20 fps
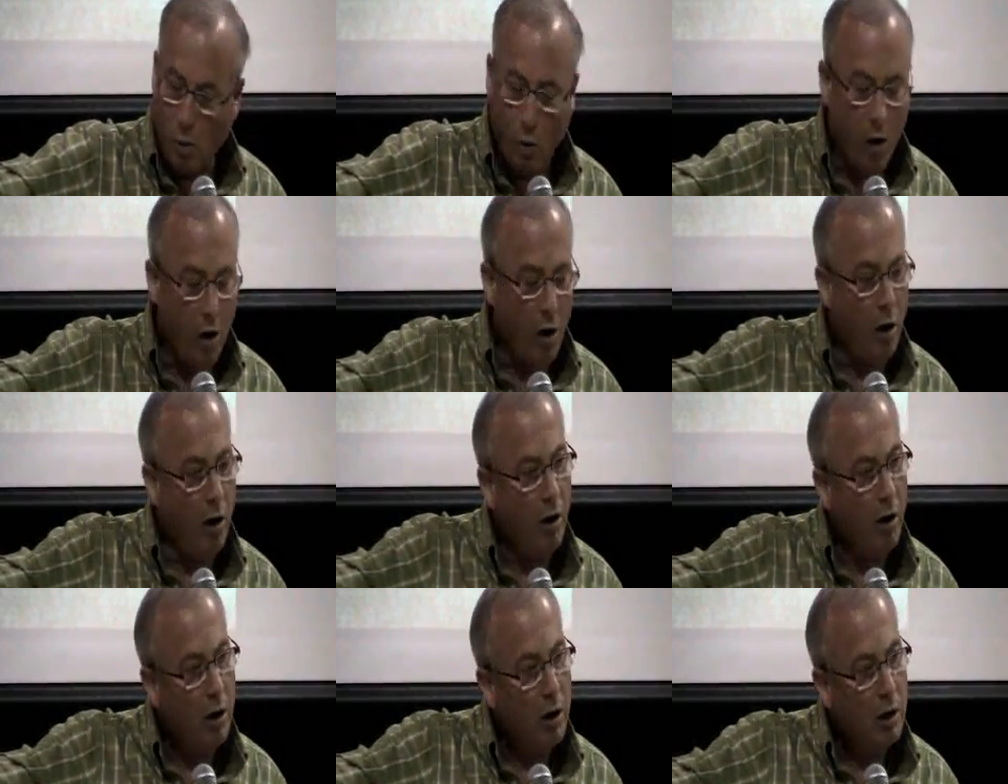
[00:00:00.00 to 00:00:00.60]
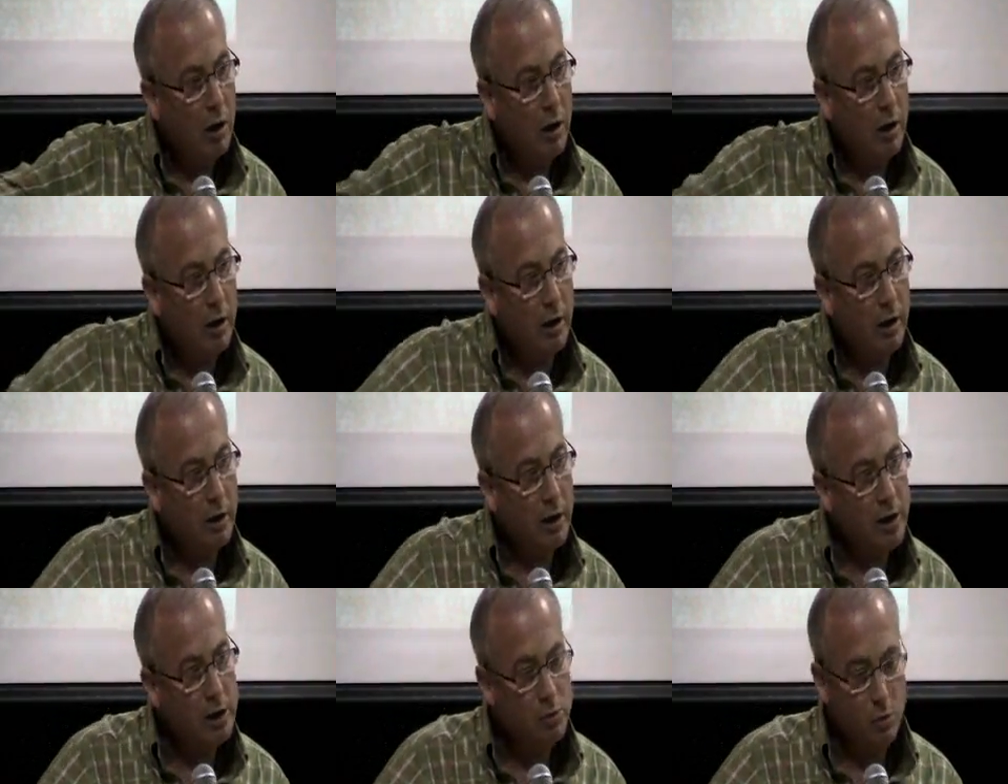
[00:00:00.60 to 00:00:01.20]
wall,
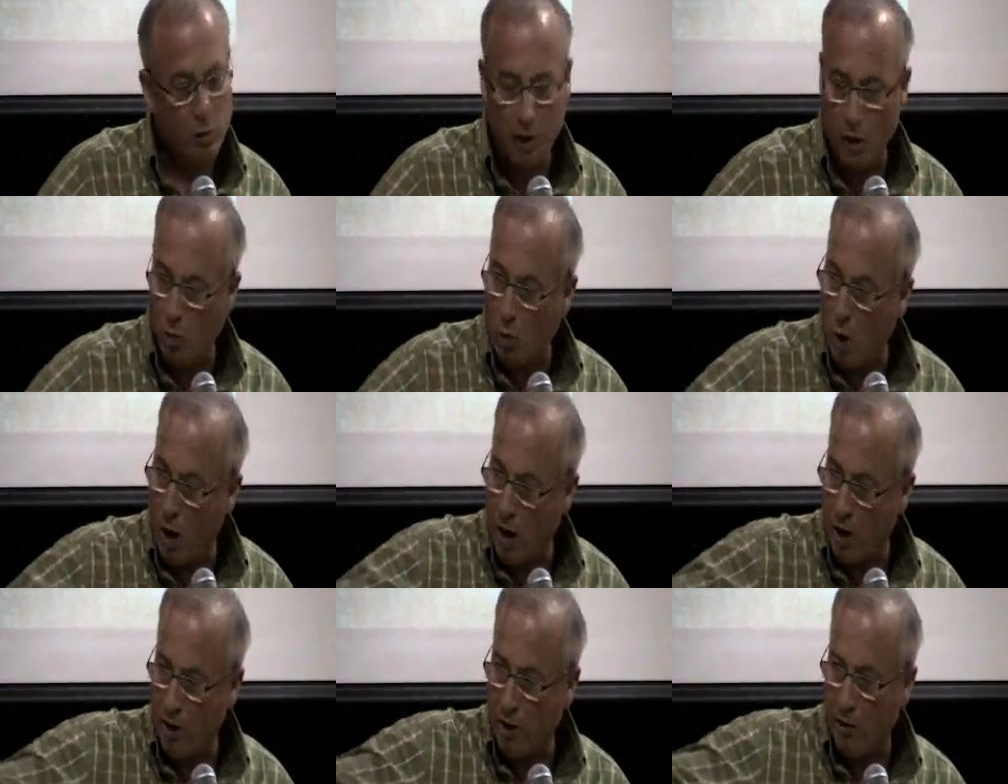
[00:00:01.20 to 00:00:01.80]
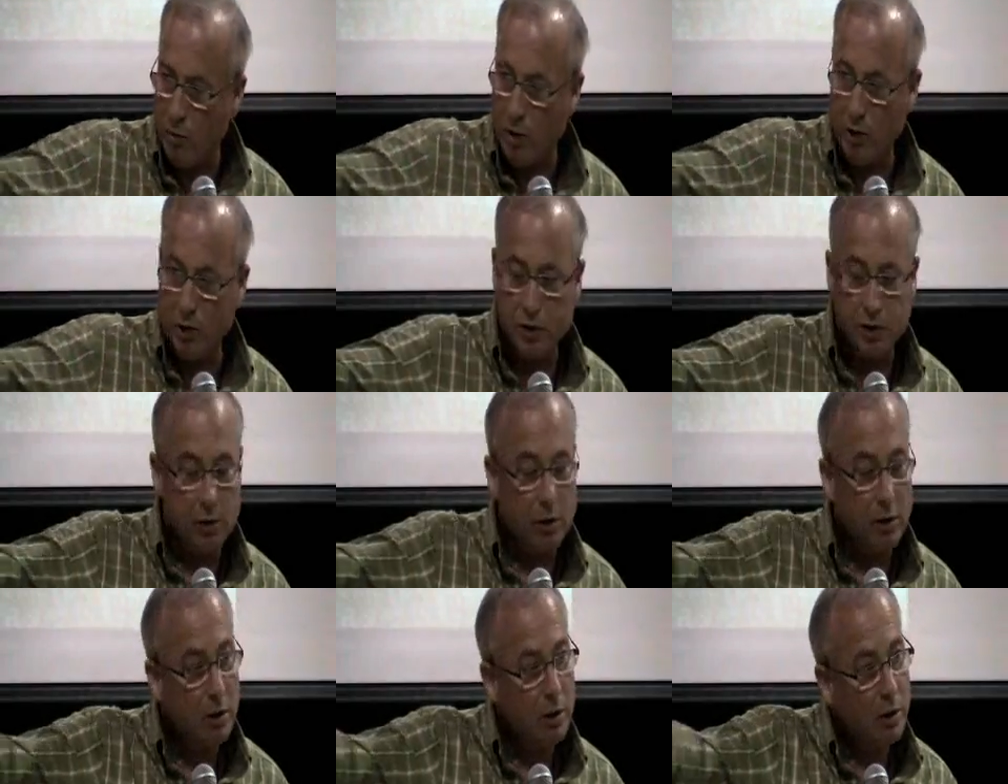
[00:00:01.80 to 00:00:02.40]
and that's where your wiring
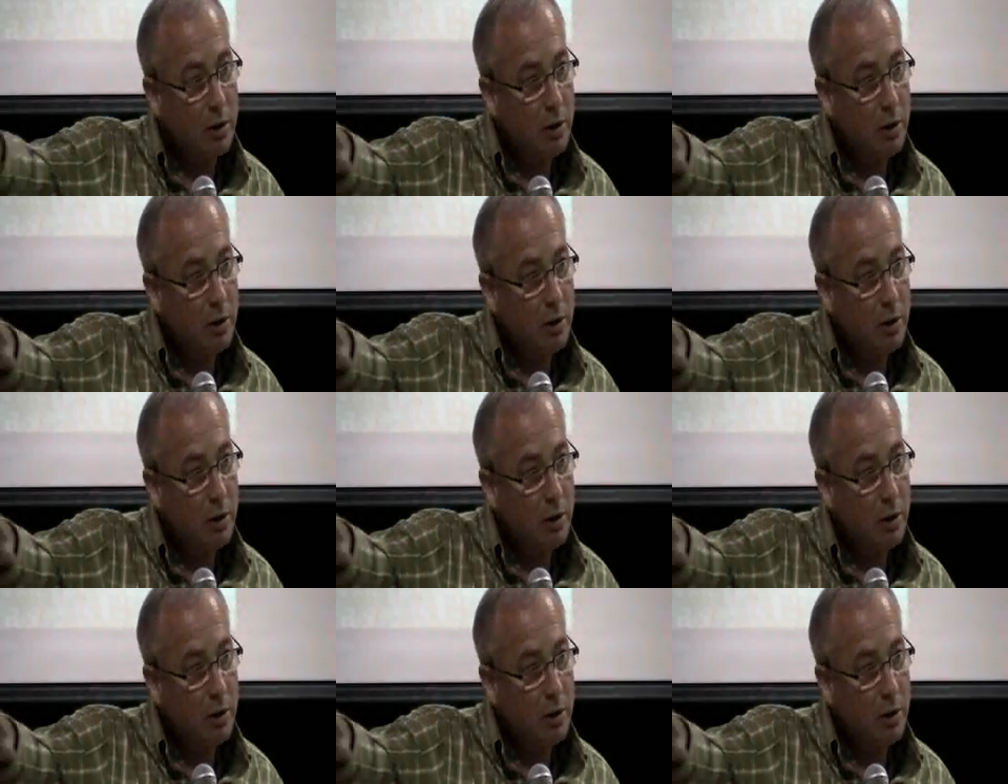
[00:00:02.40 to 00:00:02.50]
was.